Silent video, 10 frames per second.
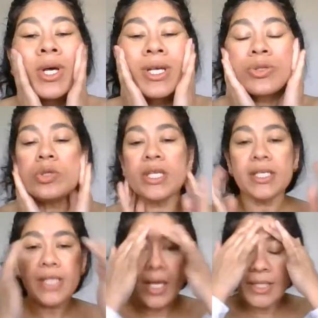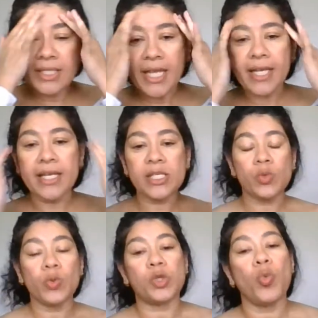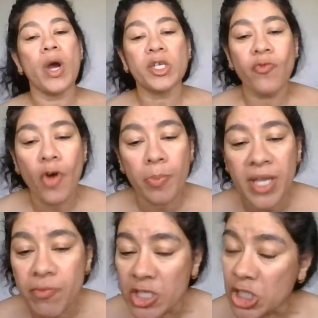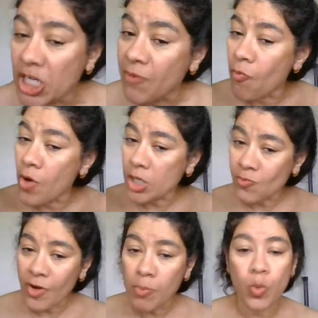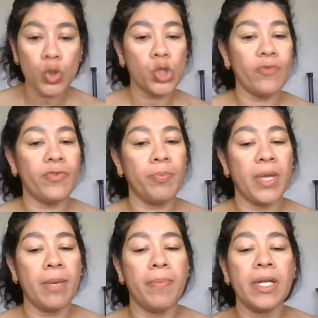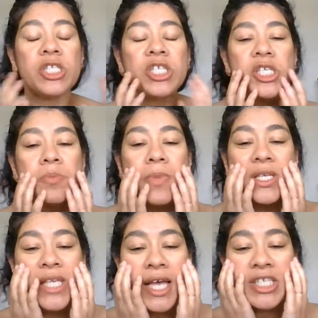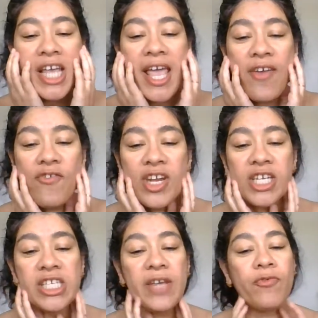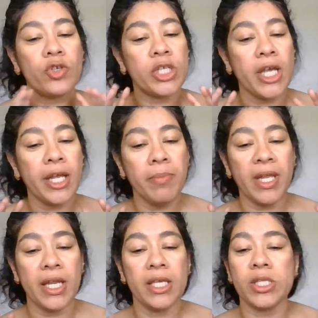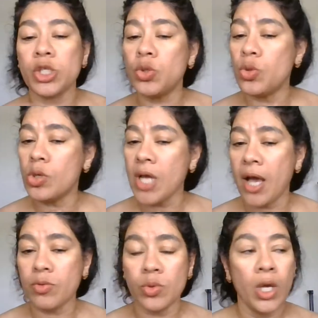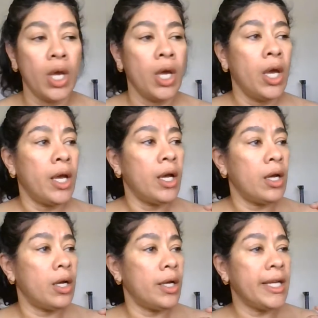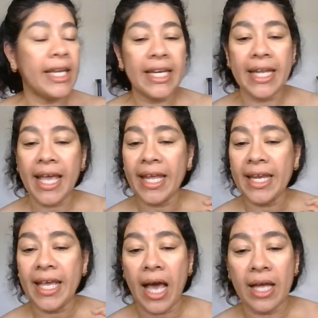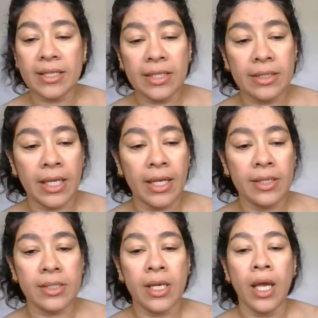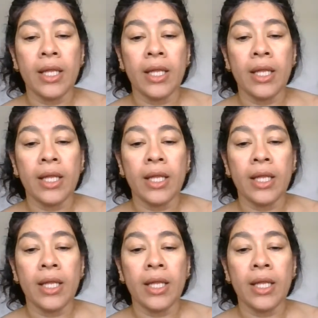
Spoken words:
So these are the techniques which worked for me, which works for most of the people. Just massage every day for 10 minutes. You don't have to need any other things.